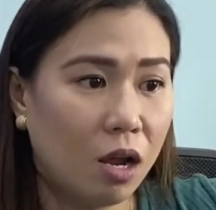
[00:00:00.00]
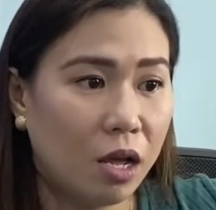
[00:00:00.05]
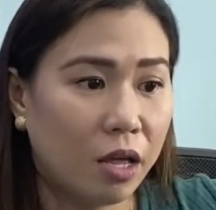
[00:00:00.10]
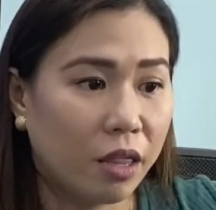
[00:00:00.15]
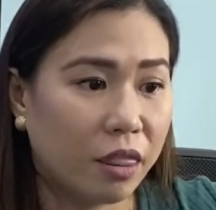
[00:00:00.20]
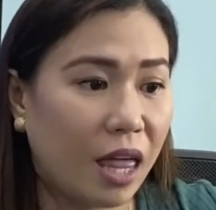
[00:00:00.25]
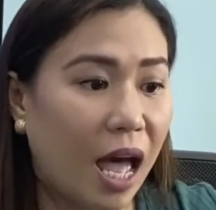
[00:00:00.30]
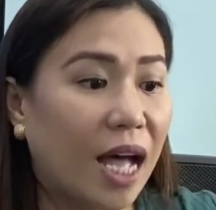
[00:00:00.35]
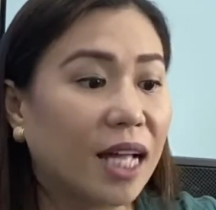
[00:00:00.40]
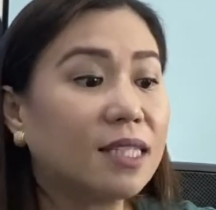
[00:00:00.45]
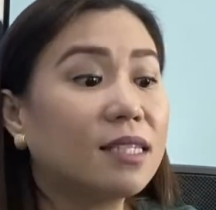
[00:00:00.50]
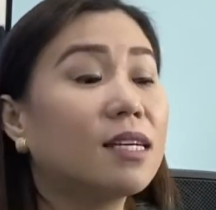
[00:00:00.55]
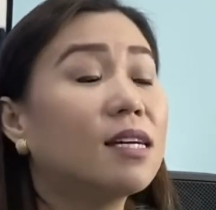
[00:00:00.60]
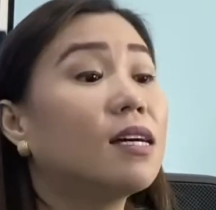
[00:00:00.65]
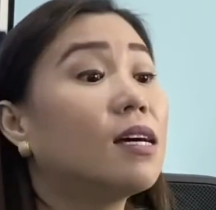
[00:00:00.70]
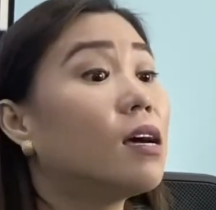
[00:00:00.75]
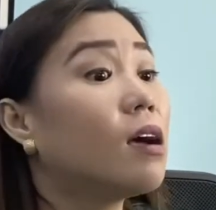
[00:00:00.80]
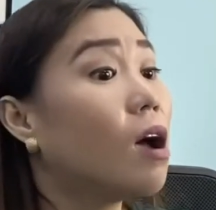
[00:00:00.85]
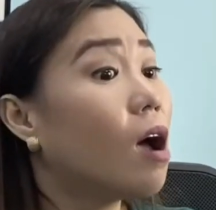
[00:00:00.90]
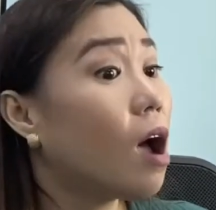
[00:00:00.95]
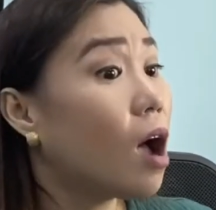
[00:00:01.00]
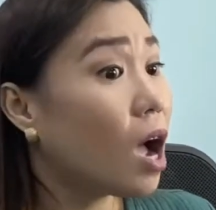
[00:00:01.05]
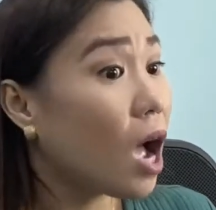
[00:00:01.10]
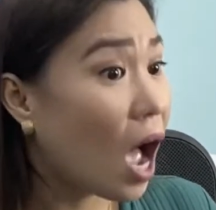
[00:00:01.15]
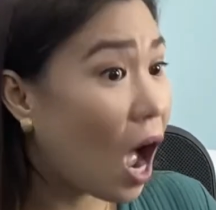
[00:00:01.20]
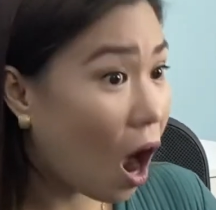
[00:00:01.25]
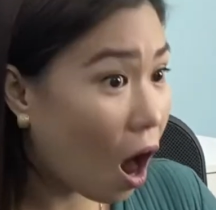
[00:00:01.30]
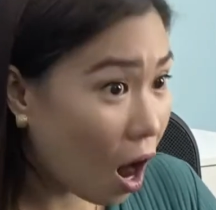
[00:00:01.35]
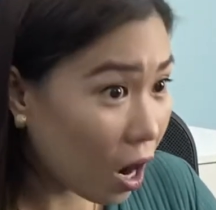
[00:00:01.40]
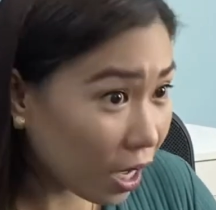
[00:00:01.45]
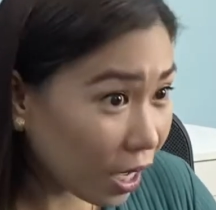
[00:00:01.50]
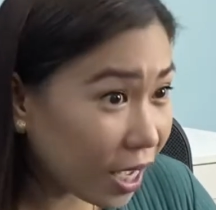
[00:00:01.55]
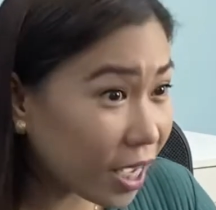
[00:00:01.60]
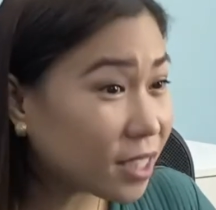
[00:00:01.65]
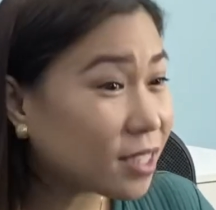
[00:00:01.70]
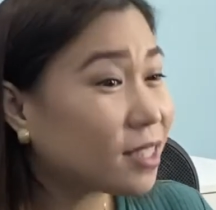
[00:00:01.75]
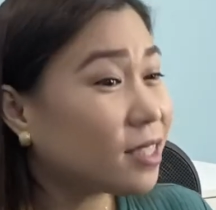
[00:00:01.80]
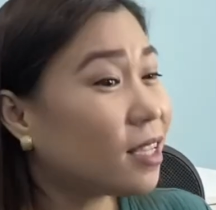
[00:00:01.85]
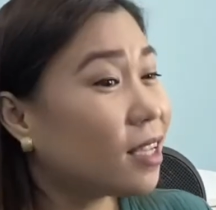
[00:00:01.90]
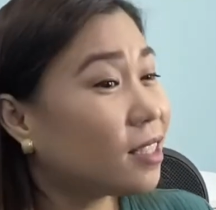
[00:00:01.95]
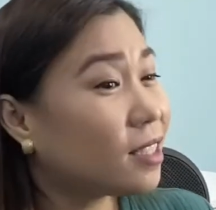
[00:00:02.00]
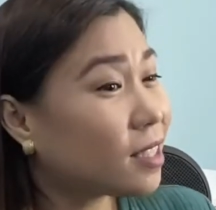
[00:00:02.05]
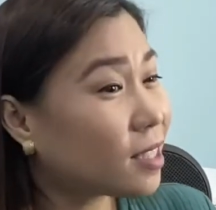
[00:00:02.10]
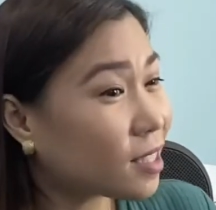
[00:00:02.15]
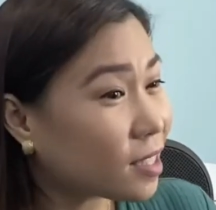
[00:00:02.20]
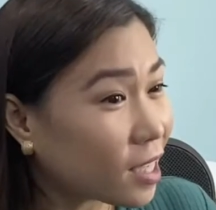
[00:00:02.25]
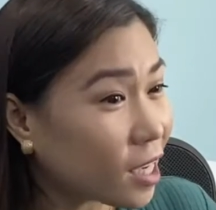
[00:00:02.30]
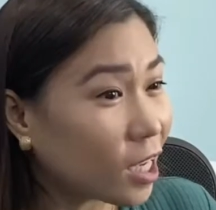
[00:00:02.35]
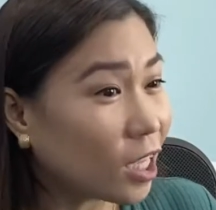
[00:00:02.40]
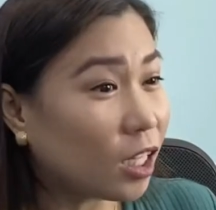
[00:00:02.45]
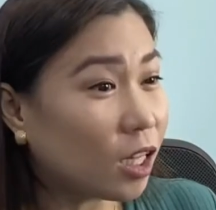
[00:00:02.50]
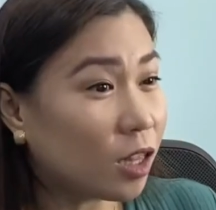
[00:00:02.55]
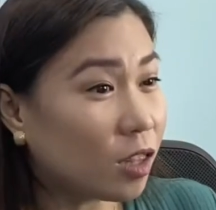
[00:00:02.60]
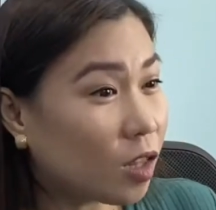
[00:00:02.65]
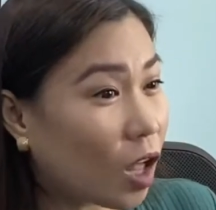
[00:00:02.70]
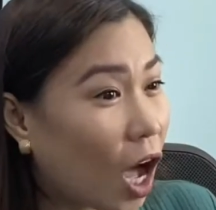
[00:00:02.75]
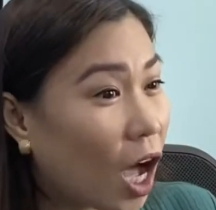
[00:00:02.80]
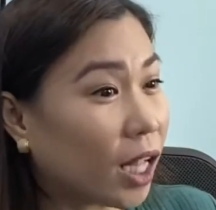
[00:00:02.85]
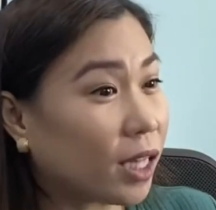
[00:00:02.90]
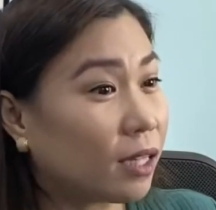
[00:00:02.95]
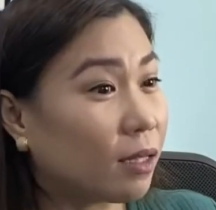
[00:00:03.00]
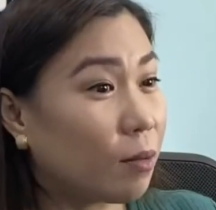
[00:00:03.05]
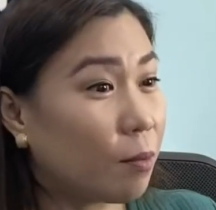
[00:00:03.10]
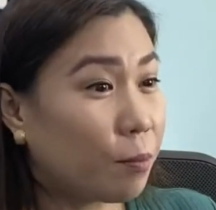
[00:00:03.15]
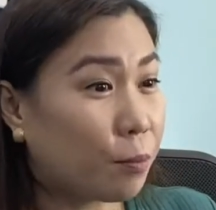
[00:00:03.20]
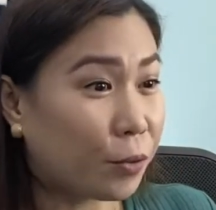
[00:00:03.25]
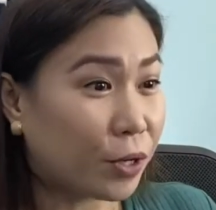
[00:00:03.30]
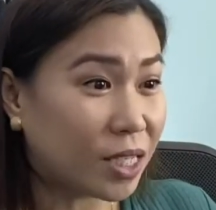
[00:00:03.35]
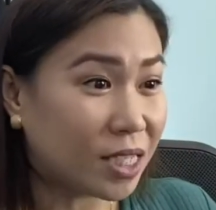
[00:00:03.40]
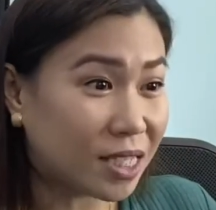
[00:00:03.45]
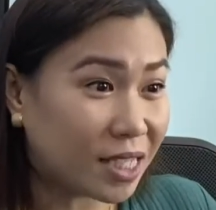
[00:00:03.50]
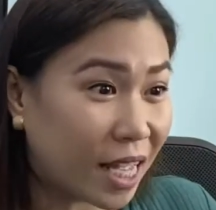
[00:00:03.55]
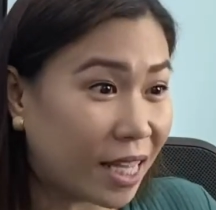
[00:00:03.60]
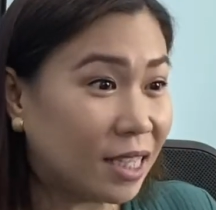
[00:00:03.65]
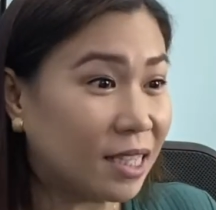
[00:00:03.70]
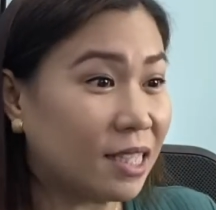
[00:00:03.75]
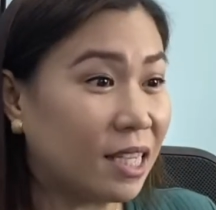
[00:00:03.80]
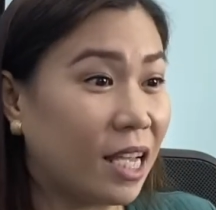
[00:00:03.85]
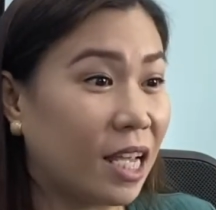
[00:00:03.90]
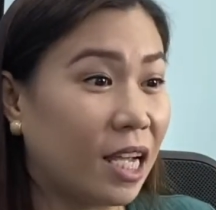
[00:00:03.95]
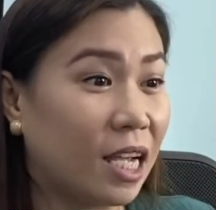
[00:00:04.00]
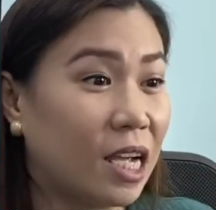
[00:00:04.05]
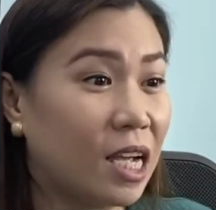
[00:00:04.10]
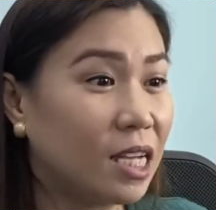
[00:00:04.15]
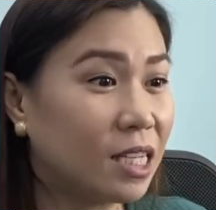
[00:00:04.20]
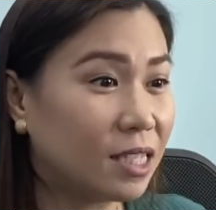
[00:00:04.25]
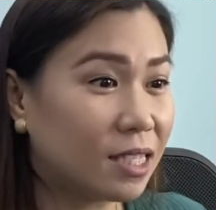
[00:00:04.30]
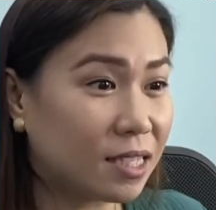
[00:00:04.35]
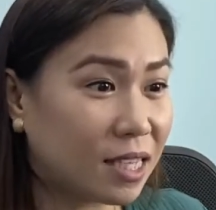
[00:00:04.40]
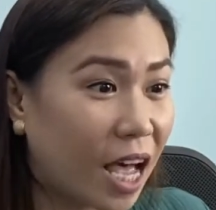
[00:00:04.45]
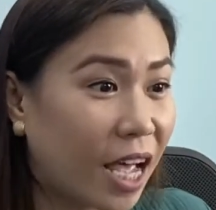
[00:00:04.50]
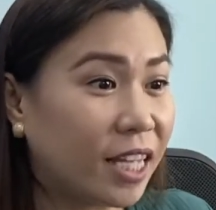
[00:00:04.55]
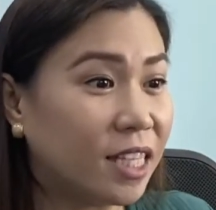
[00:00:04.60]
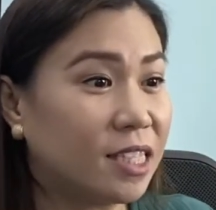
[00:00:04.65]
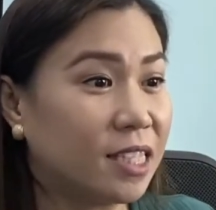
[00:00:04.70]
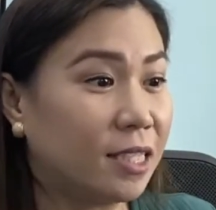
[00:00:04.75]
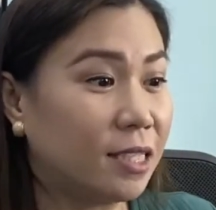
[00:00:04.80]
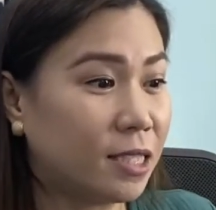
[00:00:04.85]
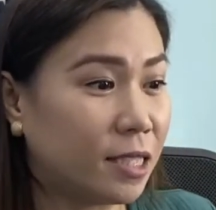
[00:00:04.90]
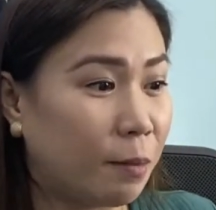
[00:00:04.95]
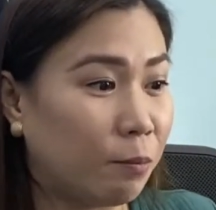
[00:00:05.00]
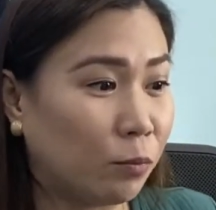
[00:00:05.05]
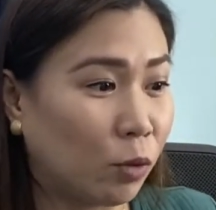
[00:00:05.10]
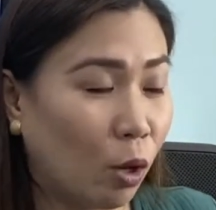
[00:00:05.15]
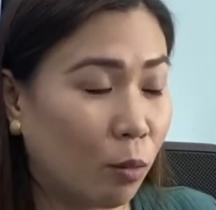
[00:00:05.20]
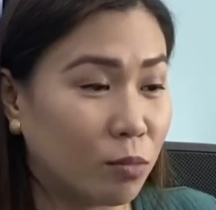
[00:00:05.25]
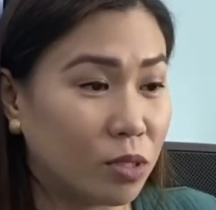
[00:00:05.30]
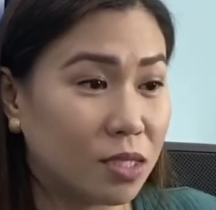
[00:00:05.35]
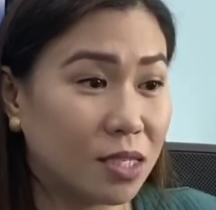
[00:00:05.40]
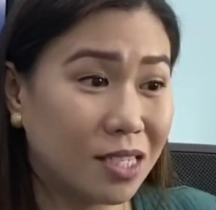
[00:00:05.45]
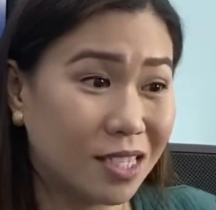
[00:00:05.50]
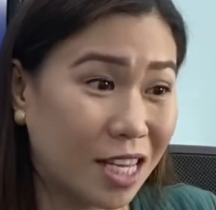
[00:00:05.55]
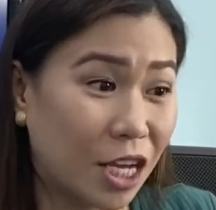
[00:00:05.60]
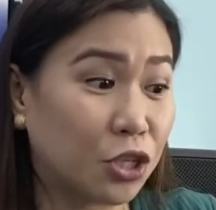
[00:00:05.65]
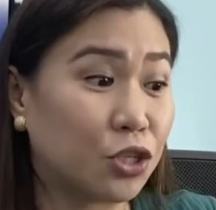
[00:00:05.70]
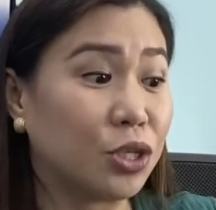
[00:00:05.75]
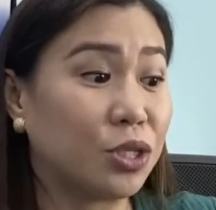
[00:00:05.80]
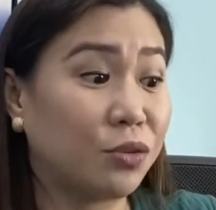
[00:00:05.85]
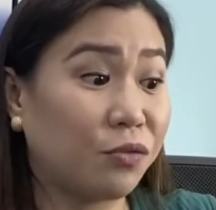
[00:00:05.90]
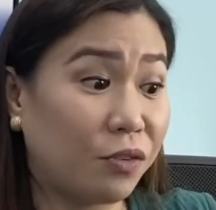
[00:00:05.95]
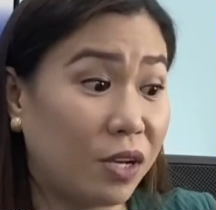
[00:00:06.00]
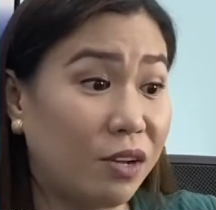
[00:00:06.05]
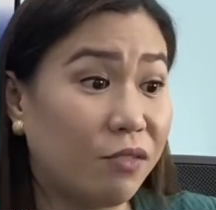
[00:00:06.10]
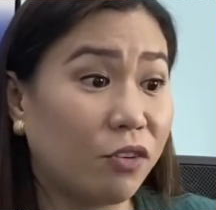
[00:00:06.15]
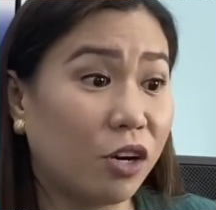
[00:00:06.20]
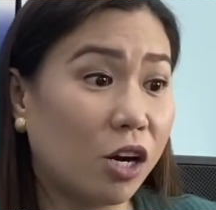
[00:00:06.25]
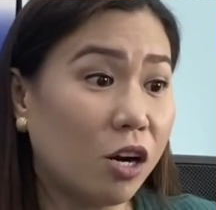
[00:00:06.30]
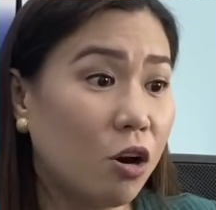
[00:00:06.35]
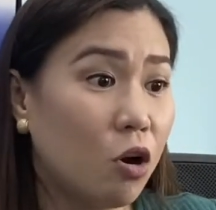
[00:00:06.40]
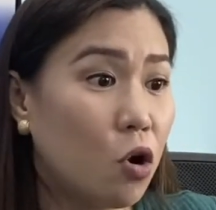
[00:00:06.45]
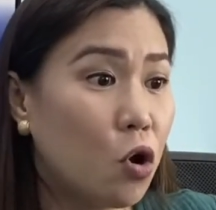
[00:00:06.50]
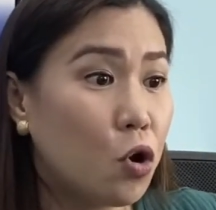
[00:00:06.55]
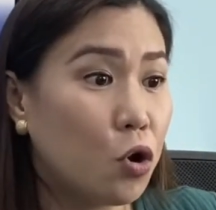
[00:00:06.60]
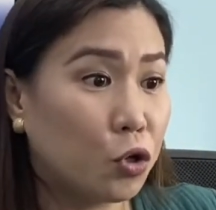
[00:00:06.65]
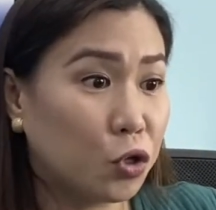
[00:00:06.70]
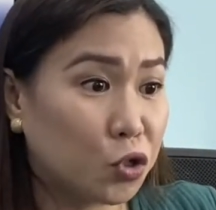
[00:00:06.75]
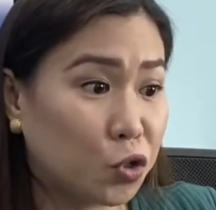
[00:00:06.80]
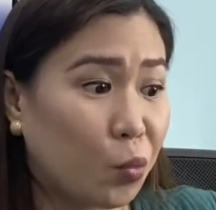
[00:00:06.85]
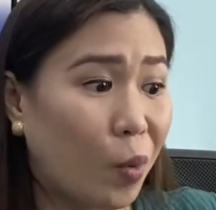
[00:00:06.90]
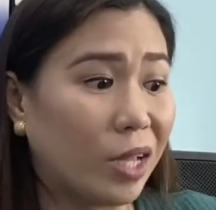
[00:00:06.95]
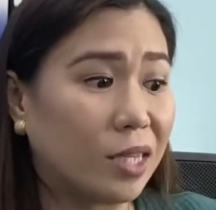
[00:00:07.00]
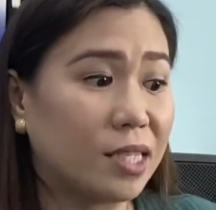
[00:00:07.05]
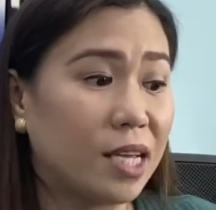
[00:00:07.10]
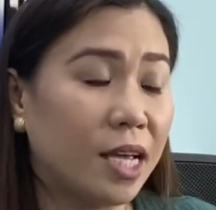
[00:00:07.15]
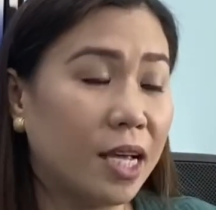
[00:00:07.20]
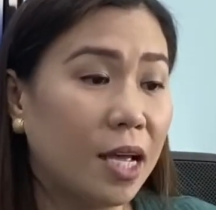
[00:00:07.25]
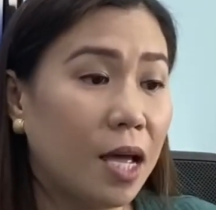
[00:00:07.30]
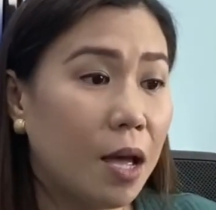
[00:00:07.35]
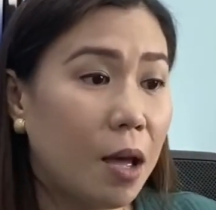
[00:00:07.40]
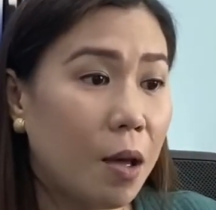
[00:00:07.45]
that is still not presenting signs and symptoms such as fever, sweating,